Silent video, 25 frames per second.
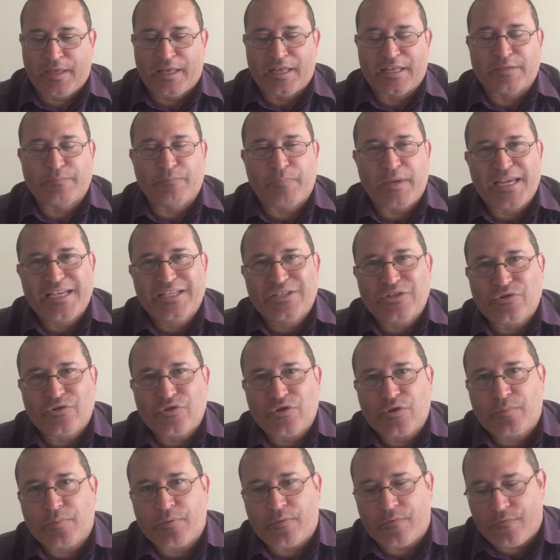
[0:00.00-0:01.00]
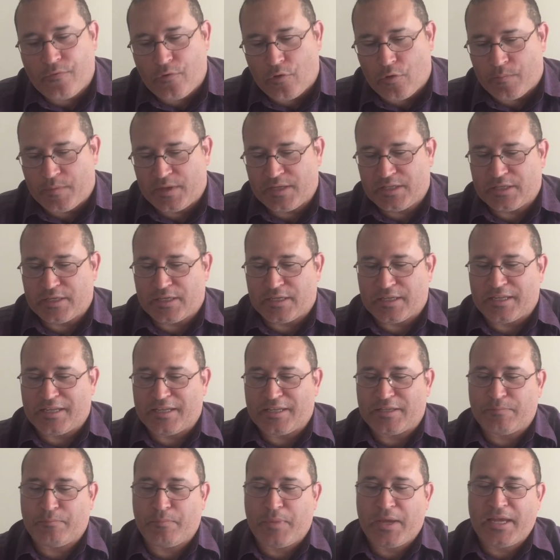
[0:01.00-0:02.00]
It's based on your performance and
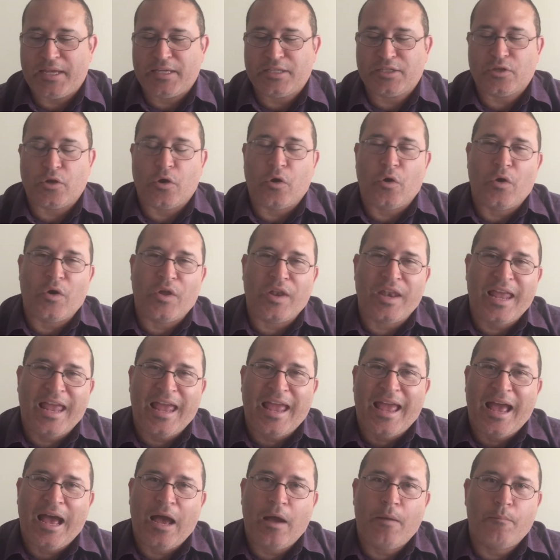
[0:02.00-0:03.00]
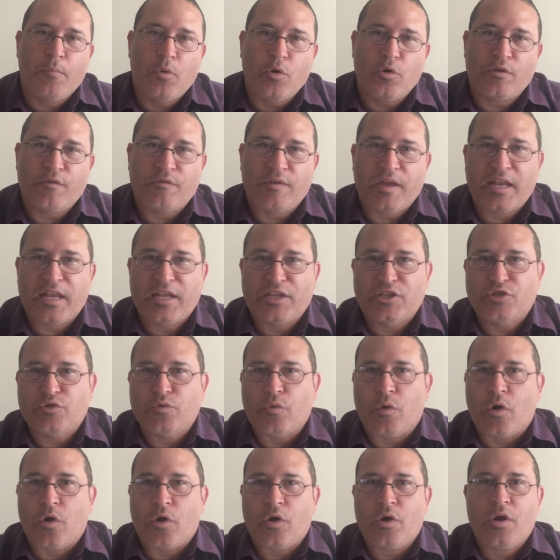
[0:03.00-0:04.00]
it's based on how motivated
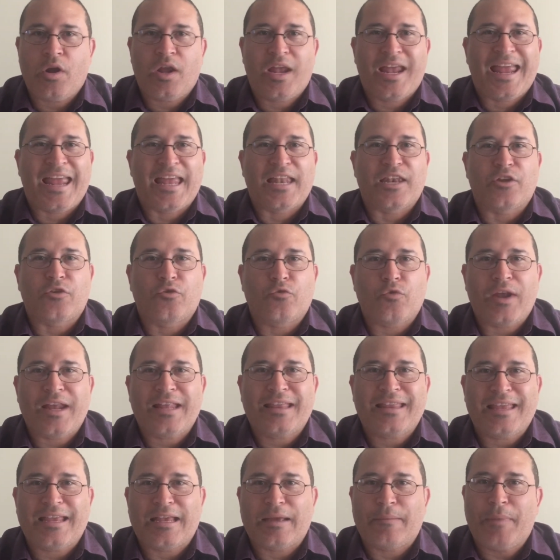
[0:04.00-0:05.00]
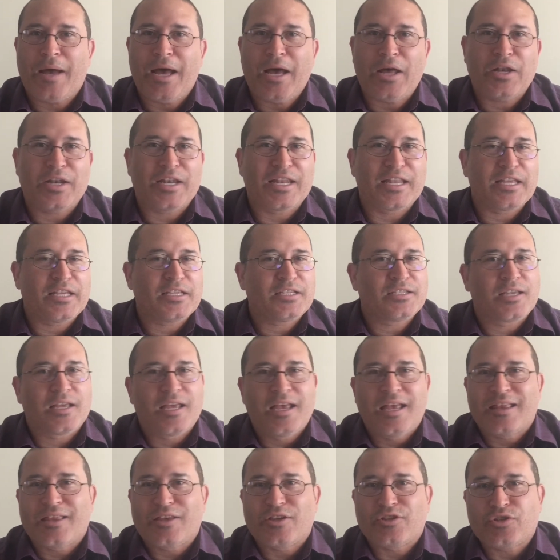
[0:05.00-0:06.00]
you are. And the great thing about it is
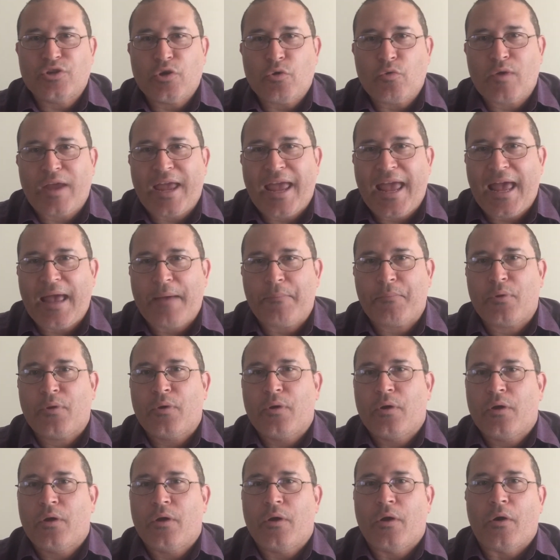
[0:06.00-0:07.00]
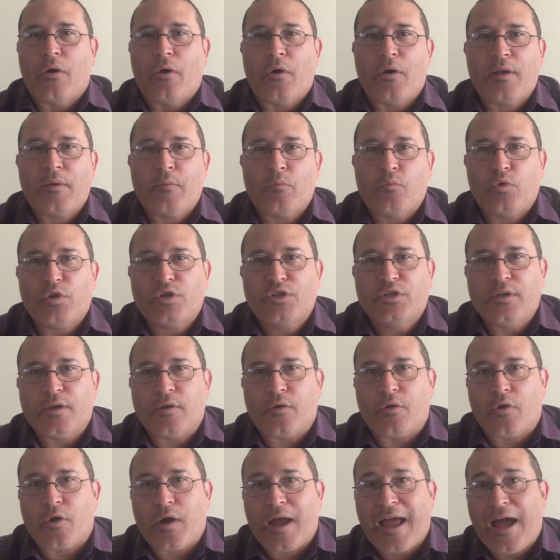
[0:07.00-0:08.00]
there's no cap on
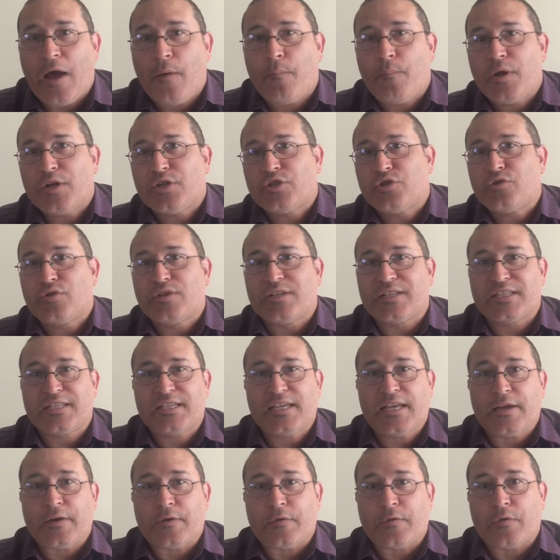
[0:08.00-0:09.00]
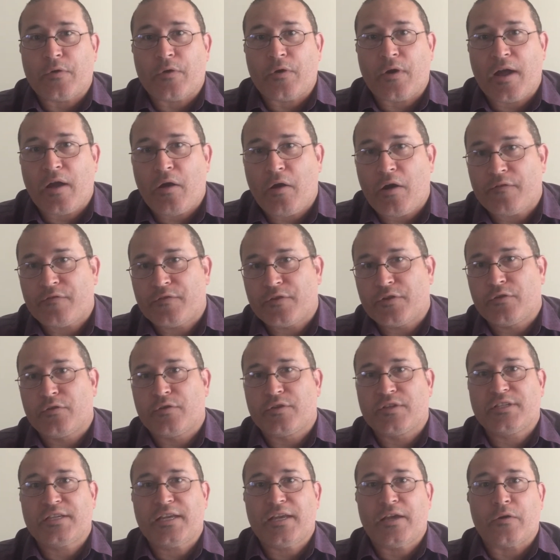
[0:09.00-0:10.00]
or how much you can sell or how often you
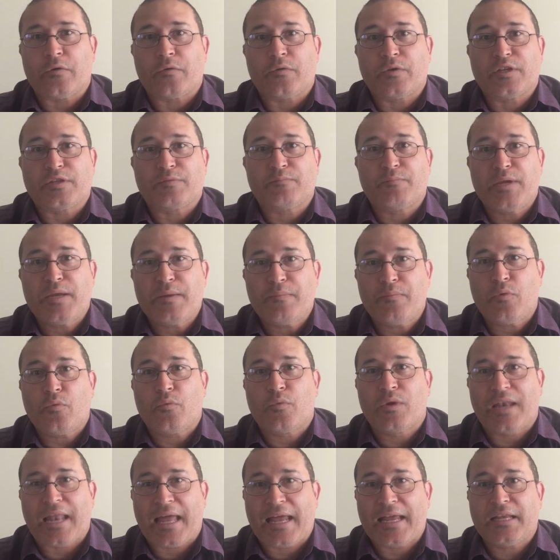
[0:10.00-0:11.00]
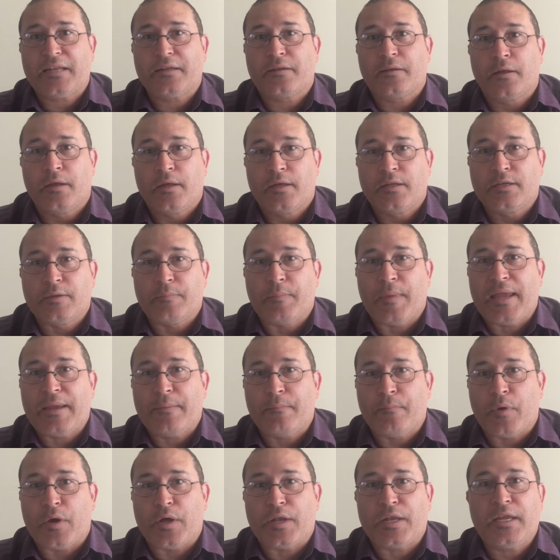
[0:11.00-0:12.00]
can sell, because people would like to
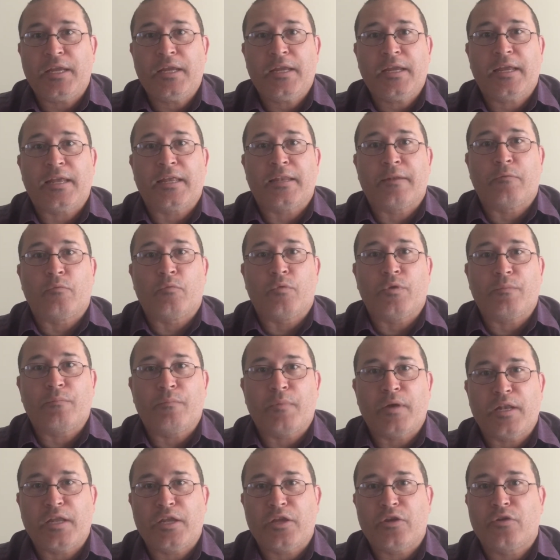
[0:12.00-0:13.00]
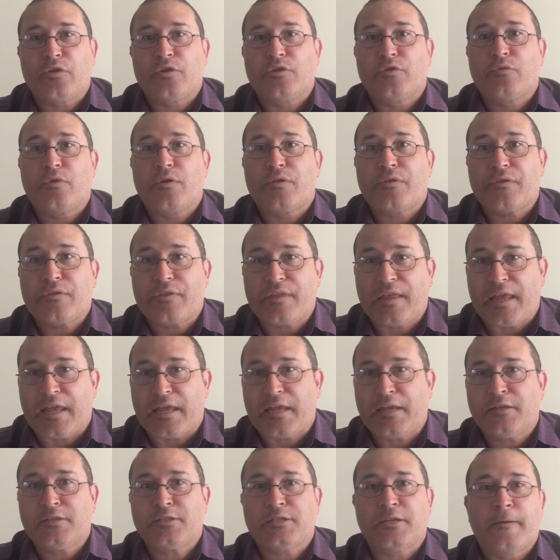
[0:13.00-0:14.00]
make money, and with money you could do other
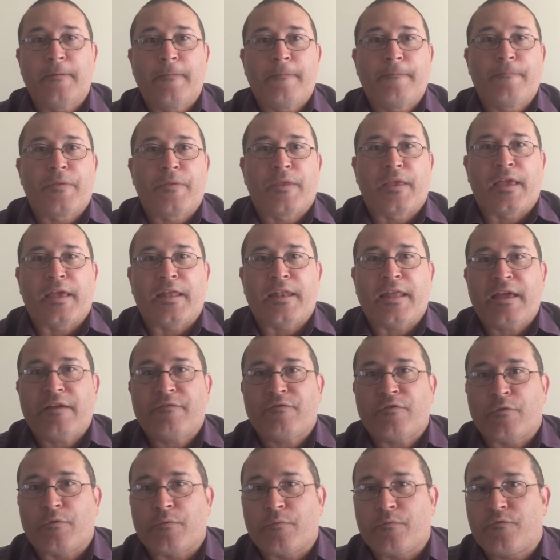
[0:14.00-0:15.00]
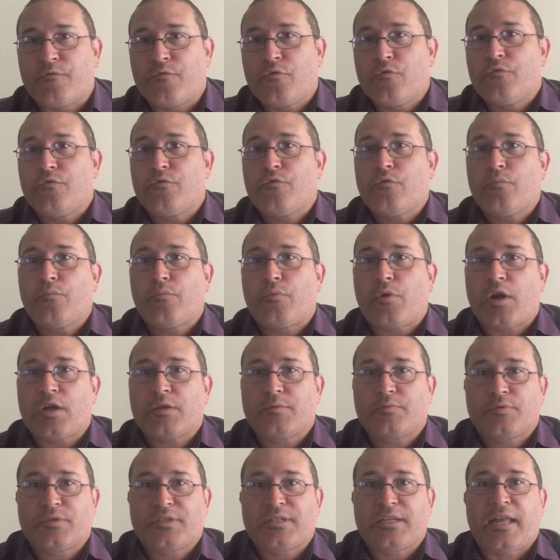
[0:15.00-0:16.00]
things and have a fruitful,
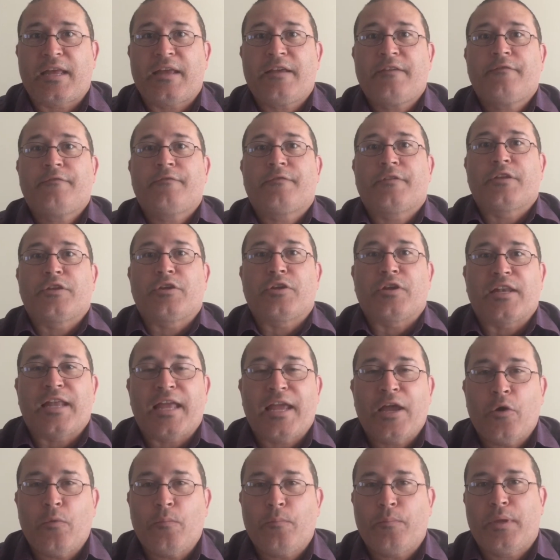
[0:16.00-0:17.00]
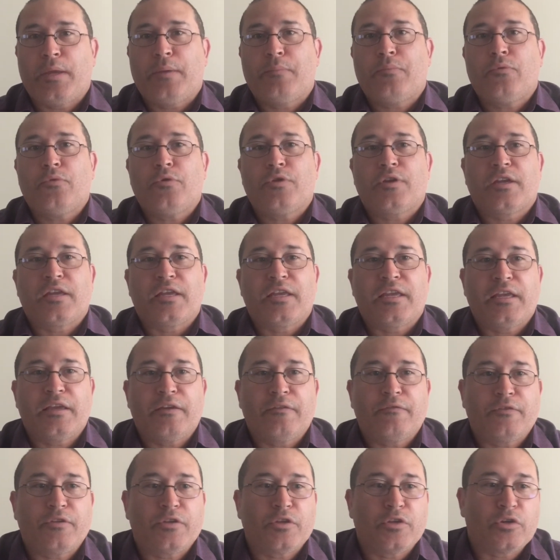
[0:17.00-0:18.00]
prosperous life. And you can help people. You can
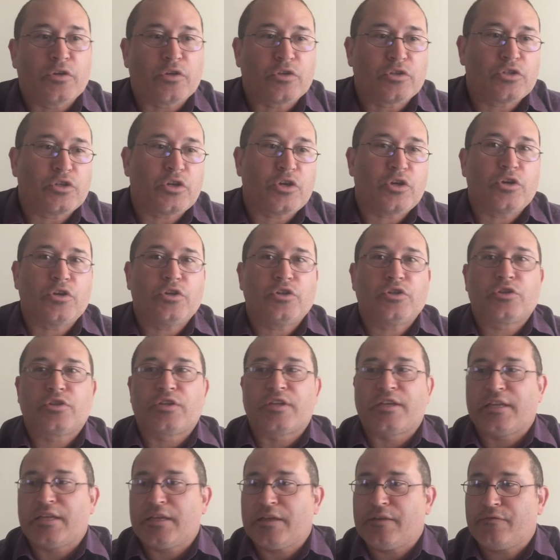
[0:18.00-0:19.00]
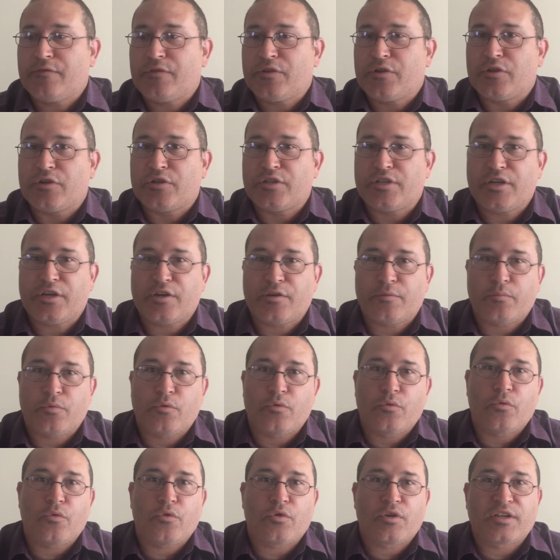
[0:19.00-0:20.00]
give to your church. You can give to your
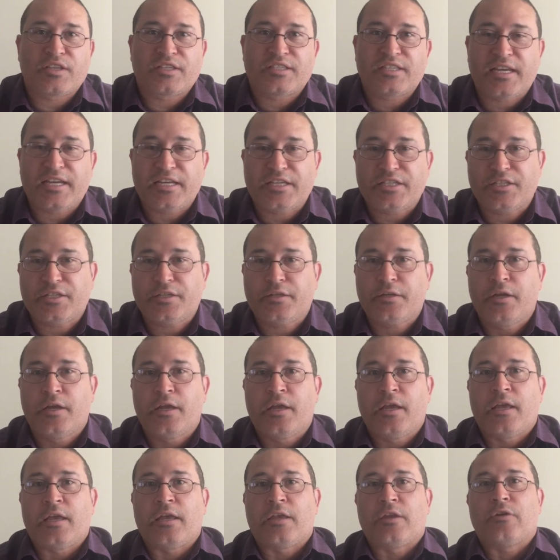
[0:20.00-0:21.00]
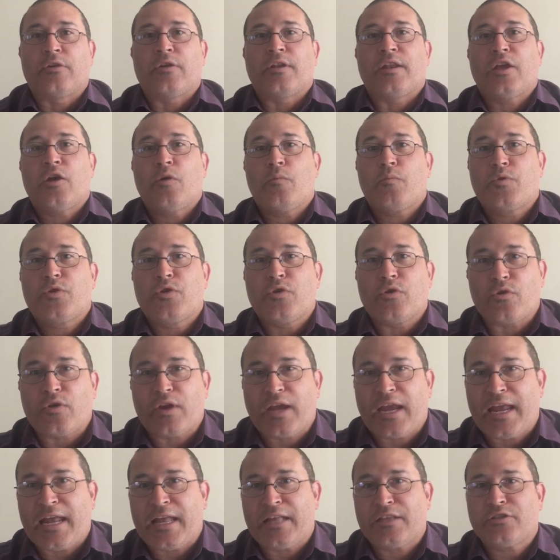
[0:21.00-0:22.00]
charitable organization. You can help cure
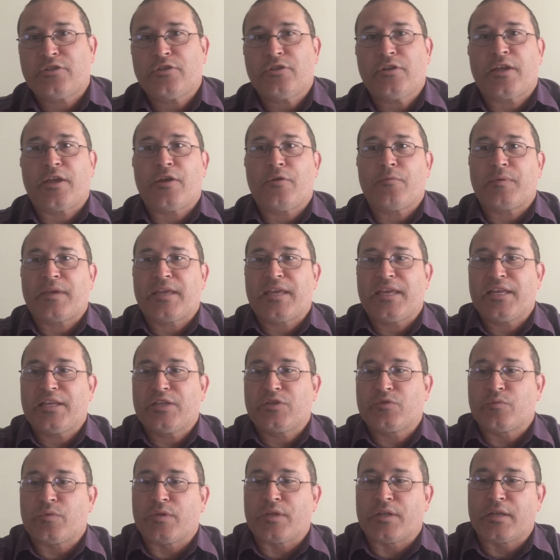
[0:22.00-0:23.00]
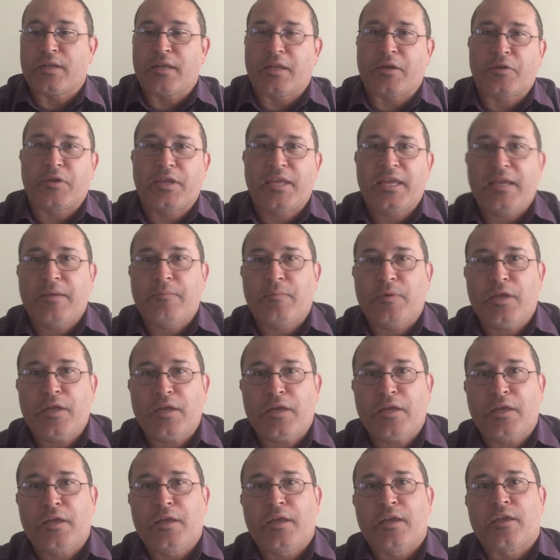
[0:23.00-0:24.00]
cancer. You help kids with
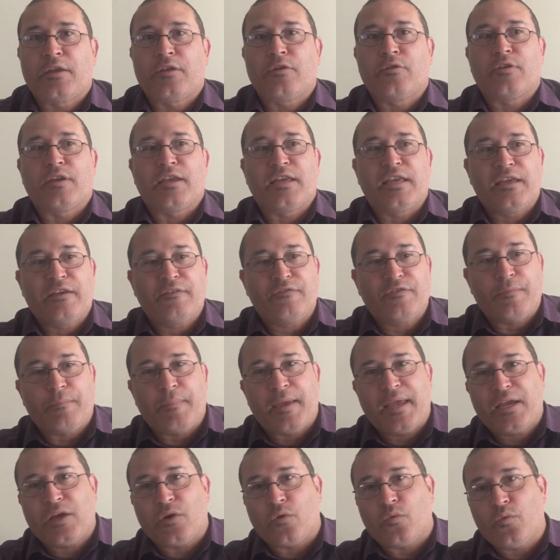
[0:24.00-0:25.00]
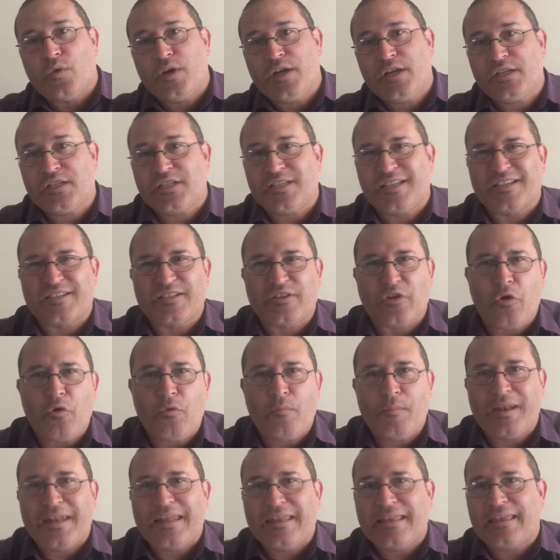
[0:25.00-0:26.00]
leukemia. You could give to Make-A-Wish. There's a
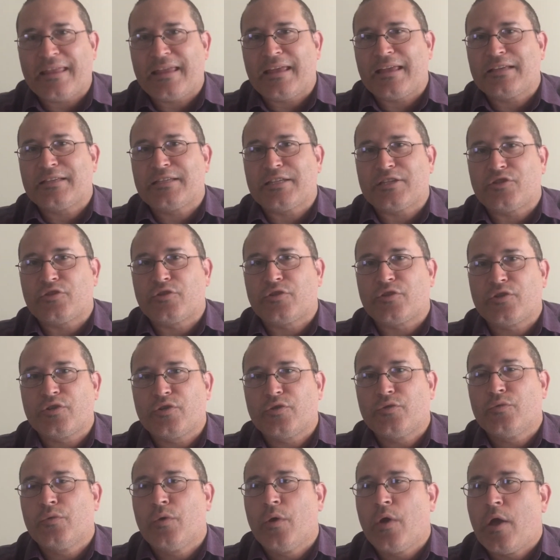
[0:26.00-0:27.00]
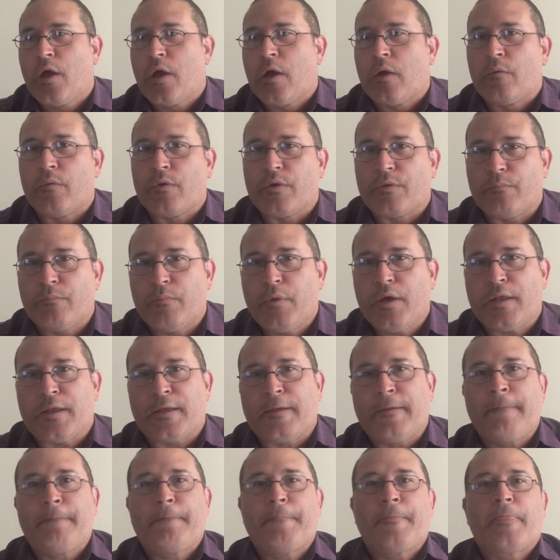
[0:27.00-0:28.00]
whole many things that you could do with
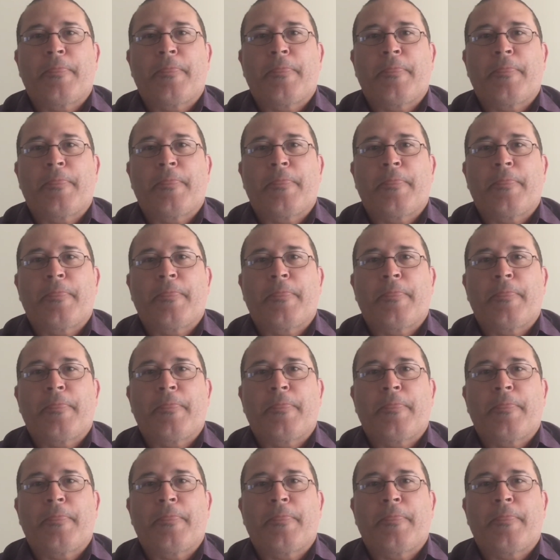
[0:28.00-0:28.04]
money.